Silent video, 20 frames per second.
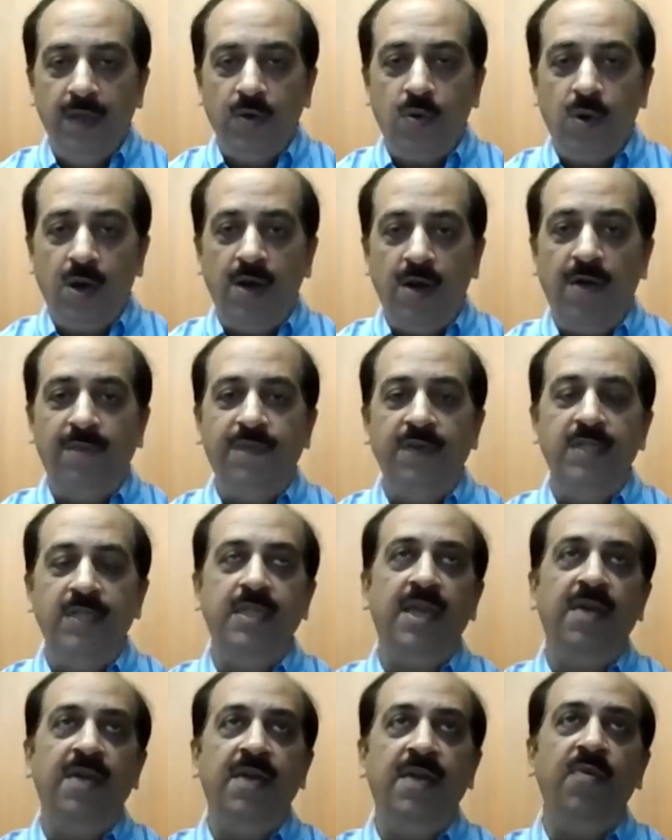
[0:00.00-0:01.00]
Quite often
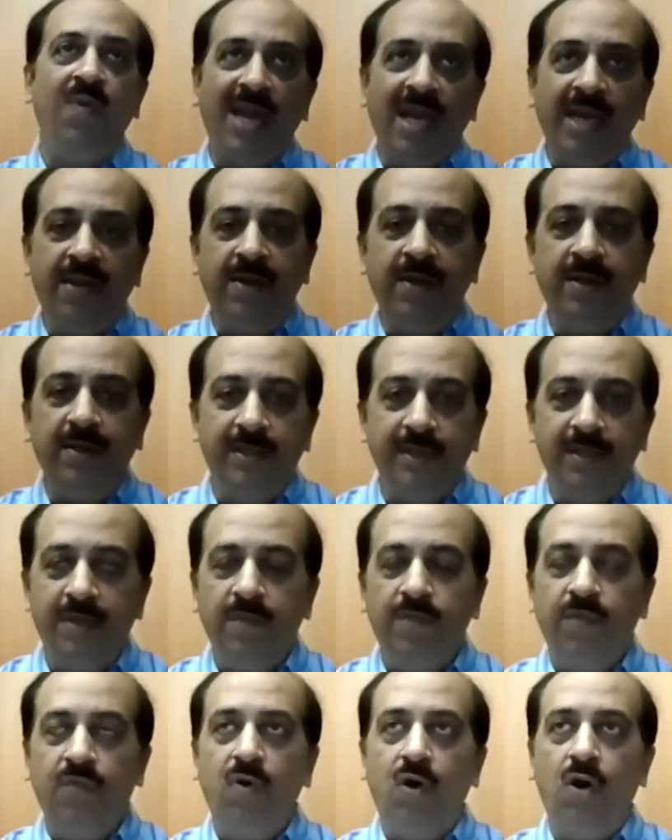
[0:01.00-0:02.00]
they wait
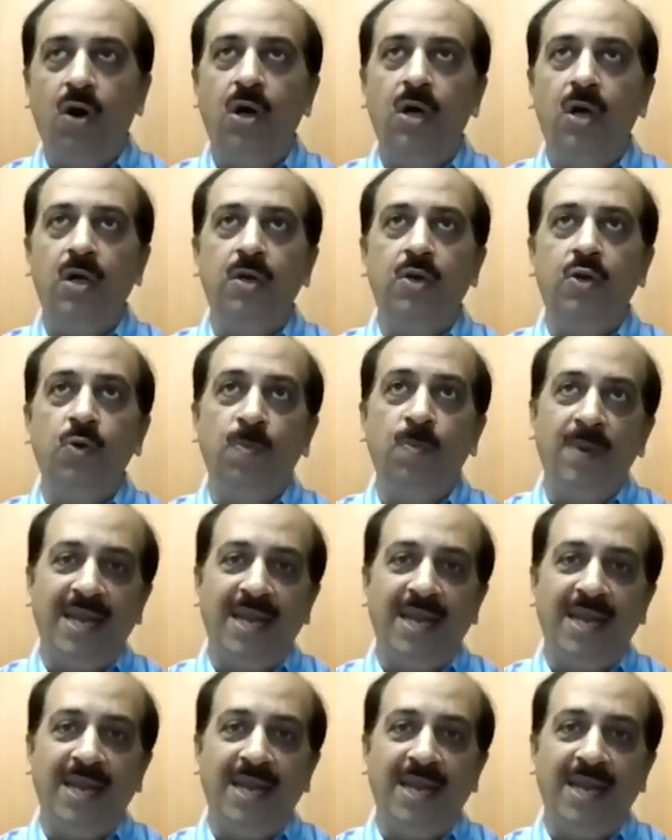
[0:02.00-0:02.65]
to